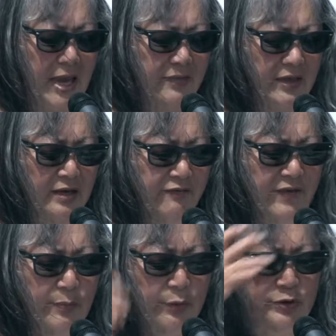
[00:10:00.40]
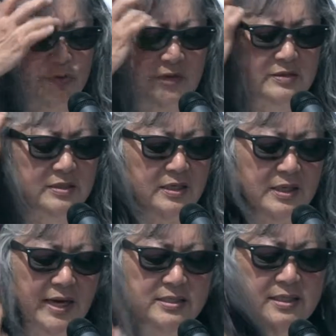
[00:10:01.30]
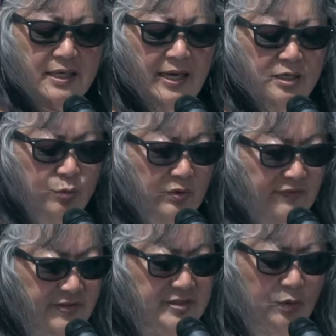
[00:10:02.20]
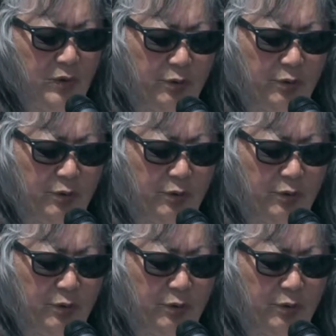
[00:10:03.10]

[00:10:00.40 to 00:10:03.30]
Then in February 2019, he had to revisit Why